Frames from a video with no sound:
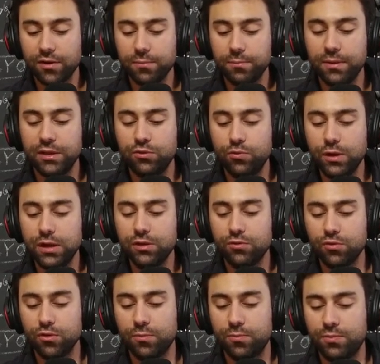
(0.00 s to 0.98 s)
between
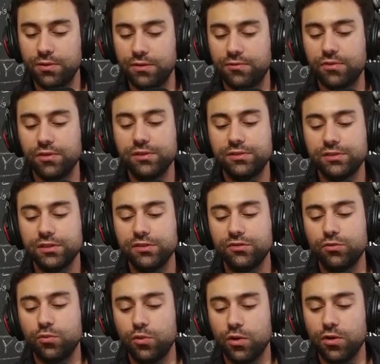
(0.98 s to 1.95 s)
group differences
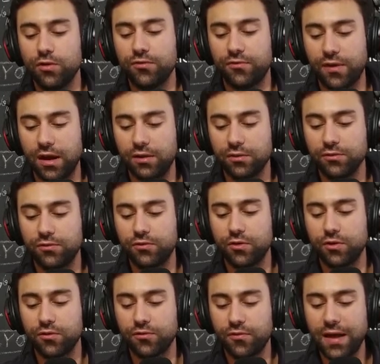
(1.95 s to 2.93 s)
were found
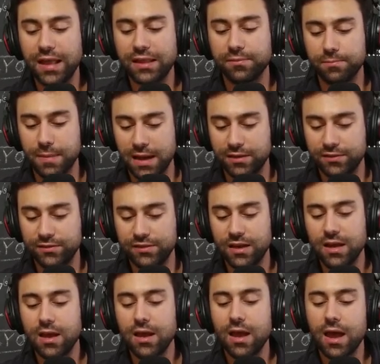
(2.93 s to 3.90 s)
for fat mass
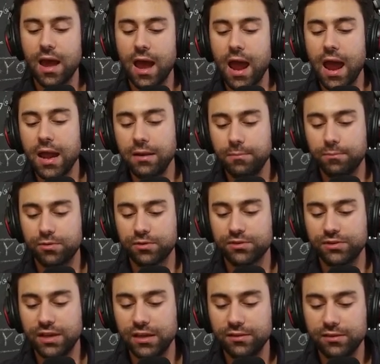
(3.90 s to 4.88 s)
and
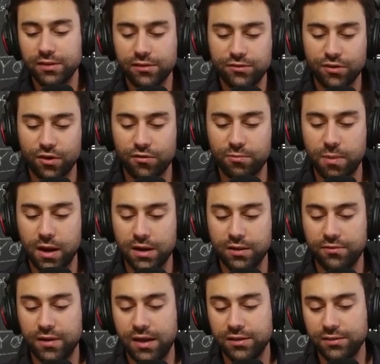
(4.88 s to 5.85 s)
percentage of body
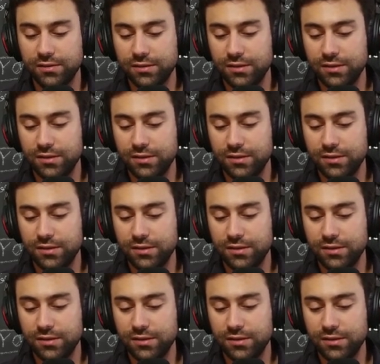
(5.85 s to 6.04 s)
fat.